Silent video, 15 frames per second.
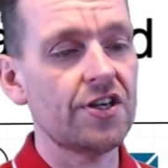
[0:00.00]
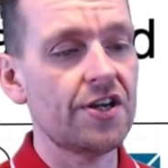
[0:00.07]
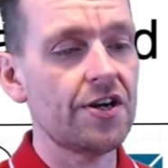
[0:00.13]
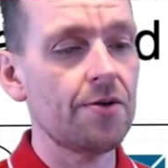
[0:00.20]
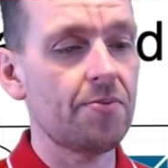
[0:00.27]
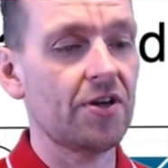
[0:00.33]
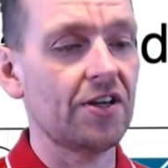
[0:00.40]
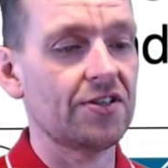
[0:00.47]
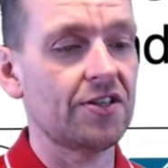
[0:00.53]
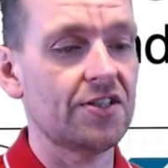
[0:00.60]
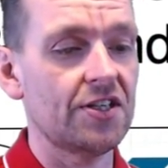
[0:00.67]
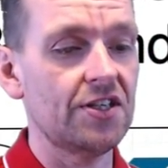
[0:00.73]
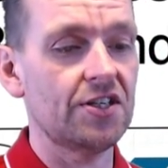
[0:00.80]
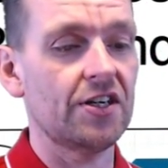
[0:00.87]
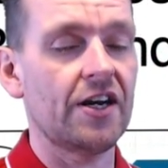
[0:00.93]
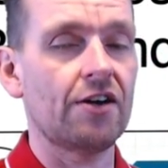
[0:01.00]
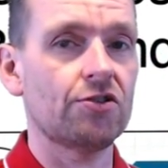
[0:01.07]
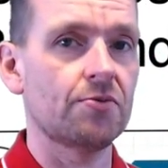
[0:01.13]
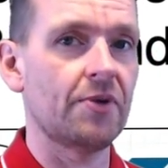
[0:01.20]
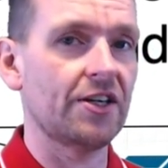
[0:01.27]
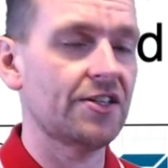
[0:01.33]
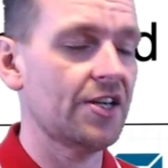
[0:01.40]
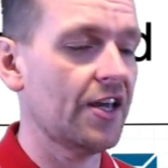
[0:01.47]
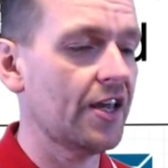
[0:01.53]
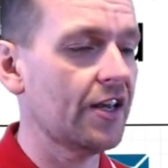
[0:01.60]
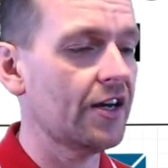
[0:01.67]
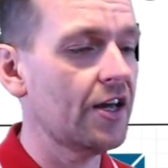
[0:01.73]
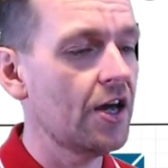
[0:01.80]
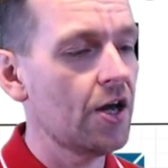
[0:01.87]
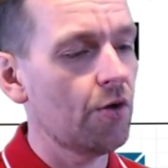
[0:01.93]
here because it's easier now to
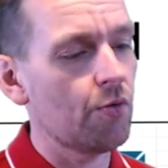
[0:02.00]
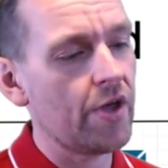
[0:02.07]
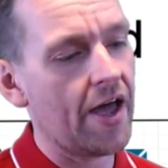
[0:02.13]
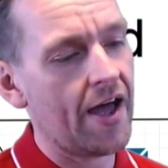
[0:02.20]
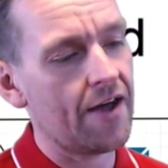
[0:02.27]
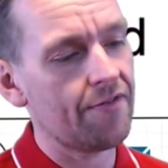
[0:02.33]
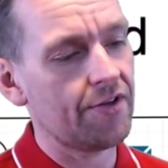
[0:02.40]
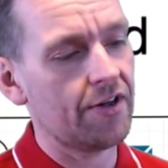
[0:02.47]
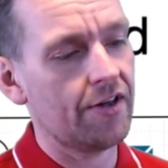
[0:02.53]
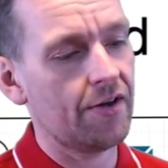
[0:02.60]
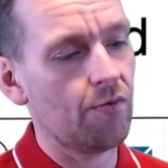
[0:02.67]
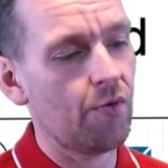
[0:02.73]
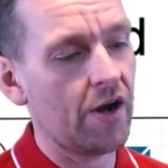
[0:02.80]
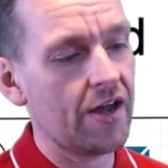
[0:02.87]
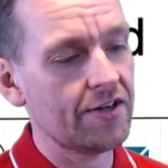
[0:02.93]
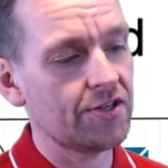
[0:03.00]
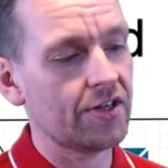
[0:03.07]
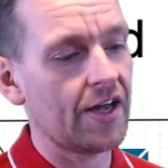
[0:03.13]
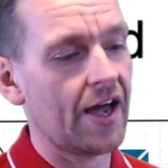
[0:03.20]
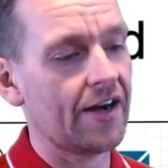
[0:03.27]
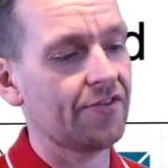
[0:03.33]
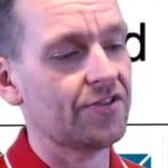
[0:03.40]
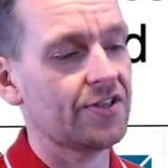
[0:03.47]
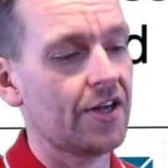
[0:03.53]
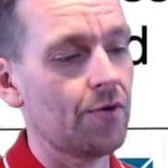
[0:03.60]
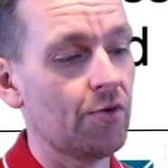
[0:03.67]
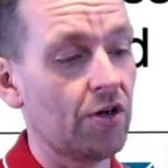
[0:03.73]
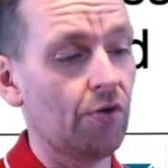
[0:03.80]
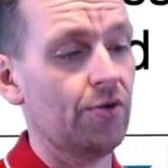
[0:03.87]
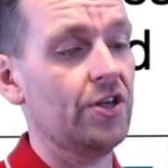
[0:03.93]
maintain. We have a way to kind of say
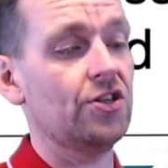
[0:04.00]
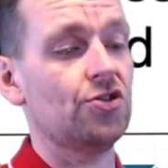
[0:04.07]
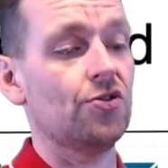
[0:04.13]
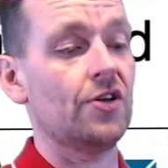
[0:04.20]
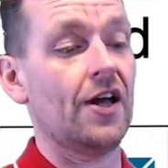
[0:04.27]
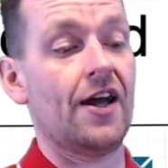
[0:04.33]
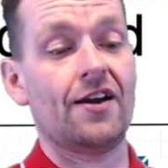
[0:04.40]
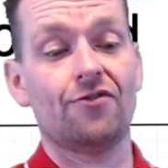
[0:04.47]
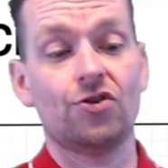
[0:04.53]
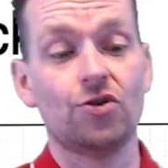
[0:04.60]
we don't need to kind of